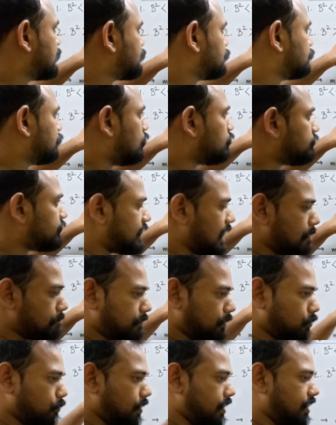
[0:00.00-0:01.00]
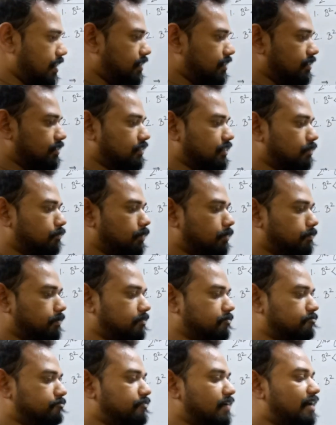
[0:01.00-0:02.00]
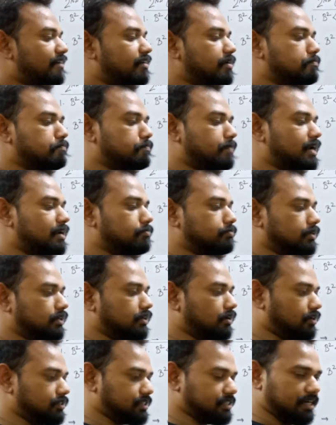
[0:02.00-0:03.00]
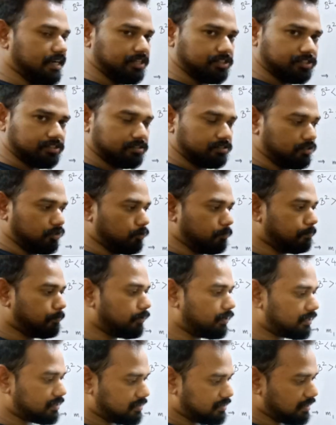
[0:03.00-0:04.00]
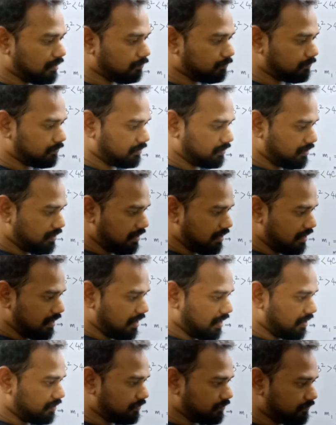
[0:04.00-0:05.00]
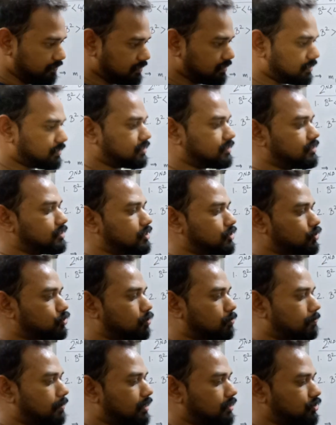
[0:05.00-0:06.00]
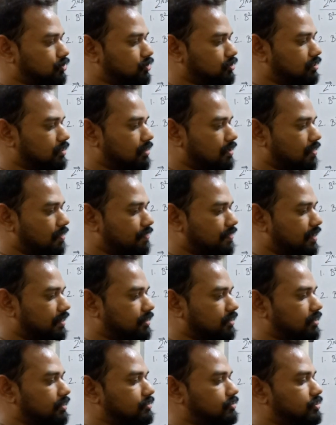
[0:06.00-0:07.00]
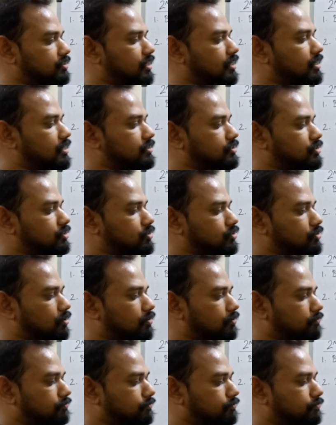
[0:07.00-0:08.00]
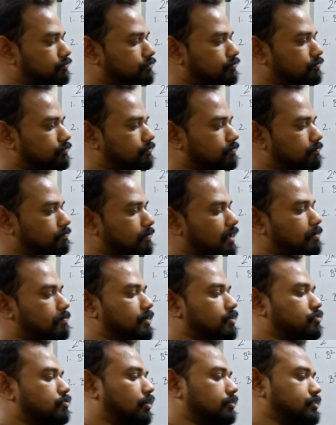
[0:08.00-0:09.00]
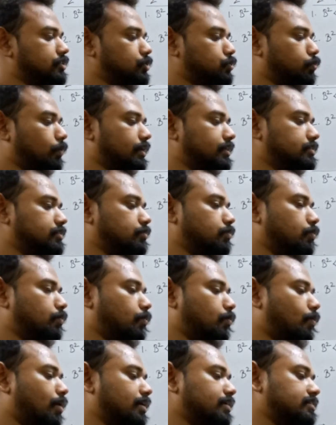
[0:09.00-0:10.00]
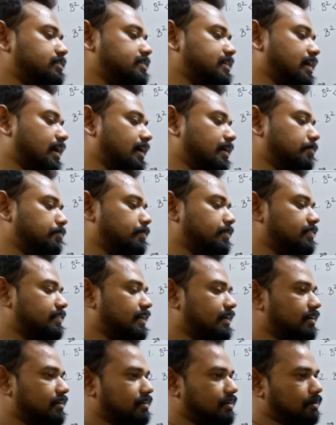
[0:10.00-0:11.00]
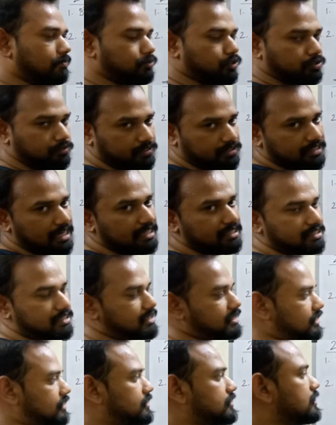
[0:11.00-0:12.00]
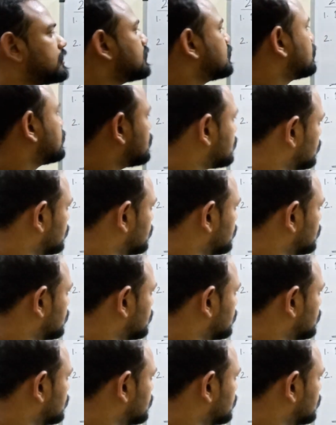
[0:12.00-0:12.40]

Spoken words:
the case of overdamping, where there will be very minimal oscillation. You pull it down, and the resistance is so much that it just sort of, maybe it crosses one time, and then it comes to a standstill.